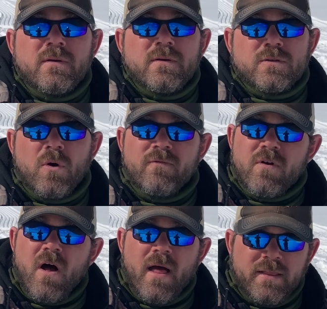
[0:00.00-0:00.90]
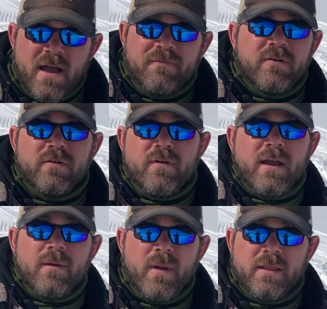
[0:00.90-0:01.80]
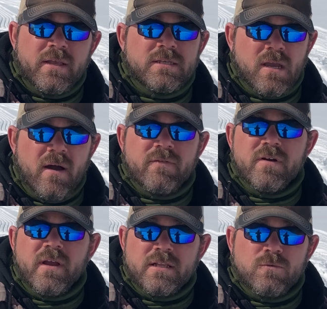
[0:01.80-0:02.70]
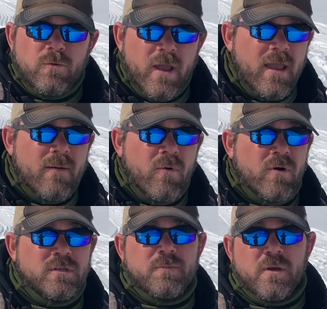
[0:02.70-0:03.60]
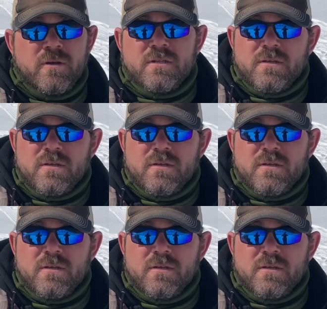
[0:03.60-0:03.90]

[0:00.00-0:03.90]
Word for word: So overall, I definitely would recommend this cover. It's way more superior to